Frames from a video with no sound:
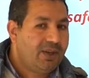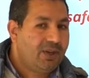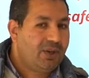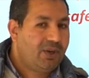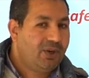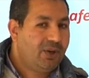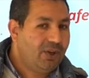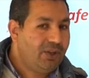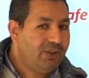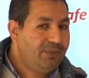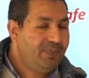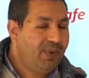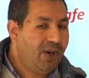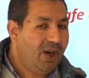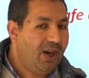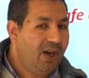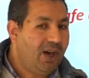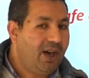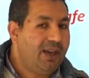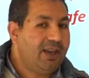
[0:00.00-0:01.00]

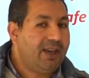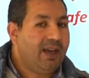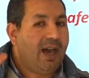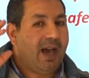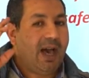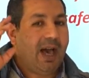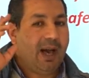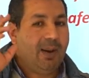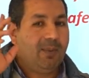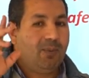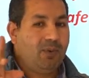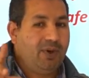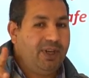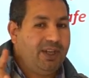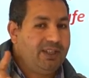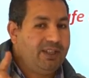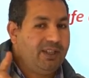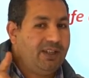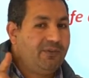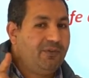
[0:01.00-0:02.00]
Goodbye. I'm
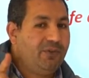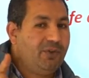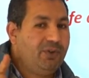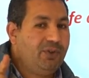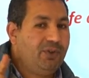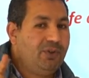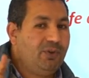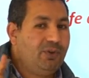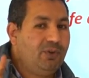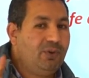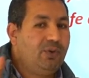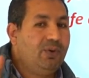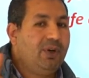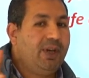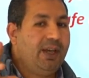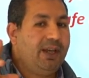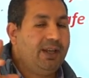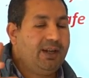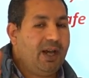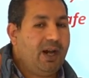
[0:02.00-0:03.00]
waiting for
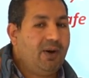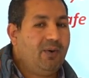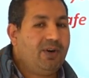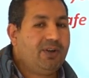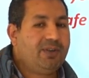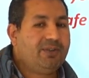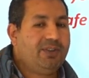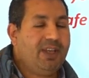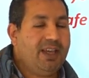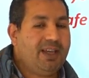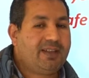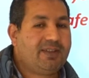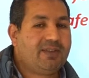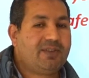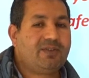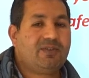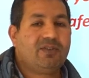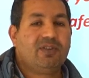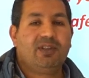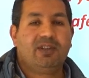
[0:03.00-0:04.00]
you in our next
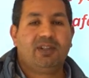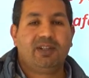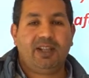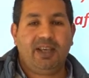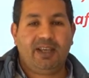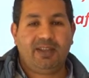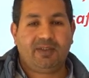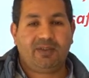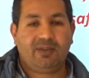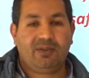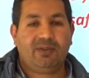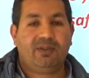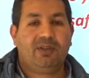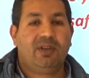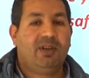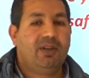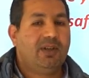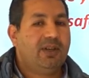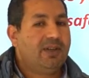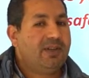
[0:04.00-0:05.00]
lesson.
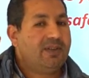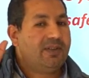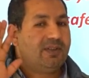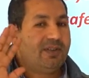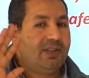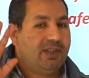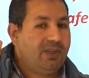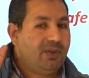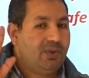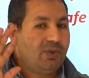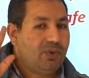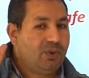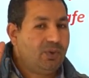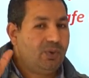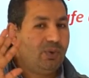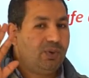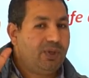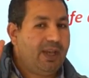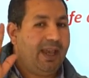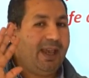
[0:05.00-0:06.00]
See you
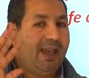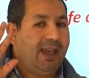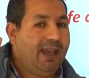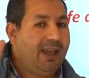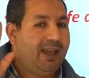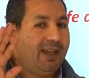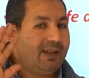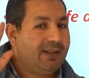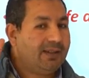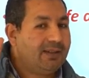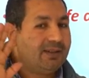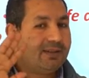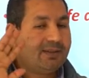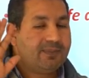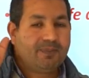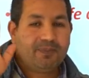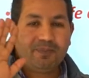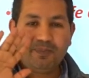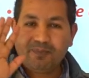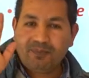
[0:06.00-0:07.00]
soon and
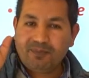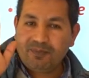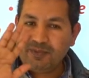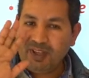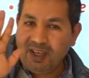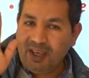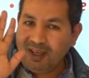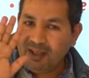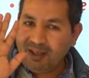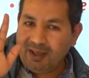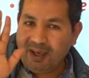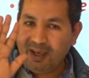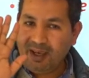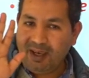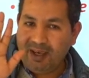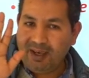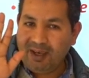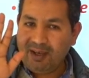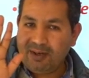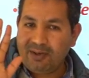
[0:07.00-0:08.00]
take
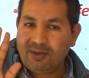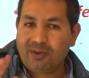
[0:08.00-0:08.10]
care.